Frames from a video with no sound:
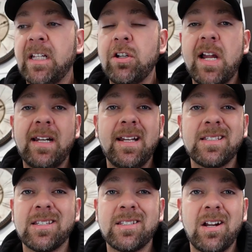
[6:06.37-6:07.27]
and they're not
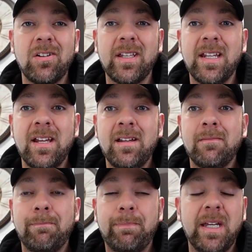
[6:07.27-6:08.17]
necessarily
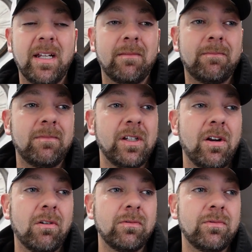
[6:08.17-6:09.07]
big, you
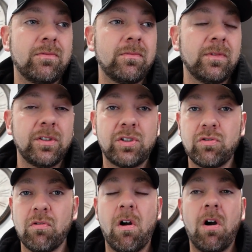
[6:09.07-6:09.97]
know,
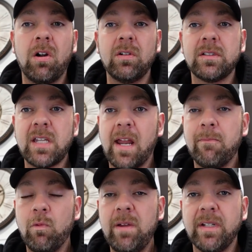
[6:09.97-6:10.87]
strong
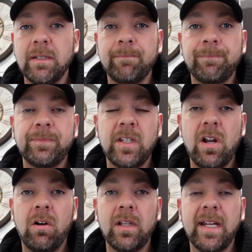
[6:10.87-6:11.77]
type women. You
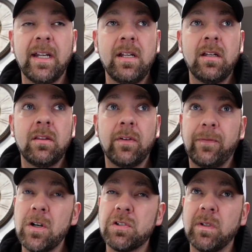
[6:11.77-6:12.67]
know, like the
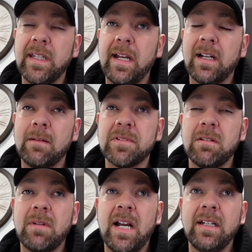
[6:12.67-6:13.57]
first one that comes
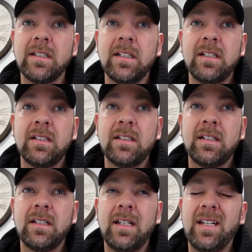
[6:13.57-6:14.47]
to mind
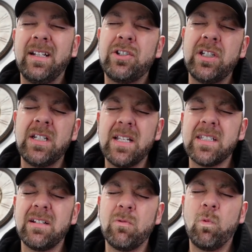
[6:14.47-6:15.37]
and she does
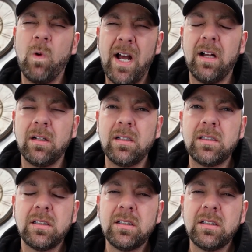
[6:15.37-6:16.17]
it well.